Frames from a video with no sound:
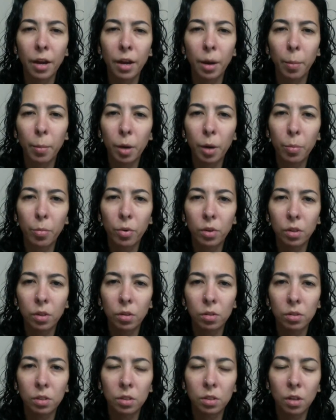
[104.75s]
I'm going to put
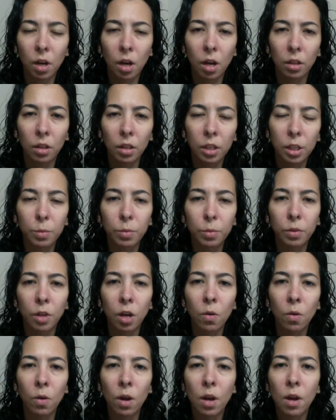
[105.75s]
those links
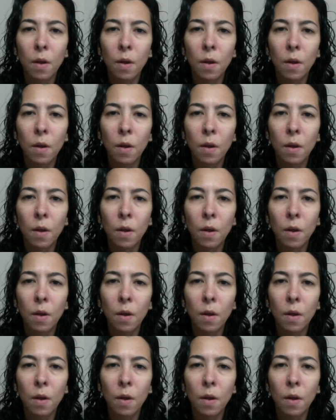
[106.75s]
below,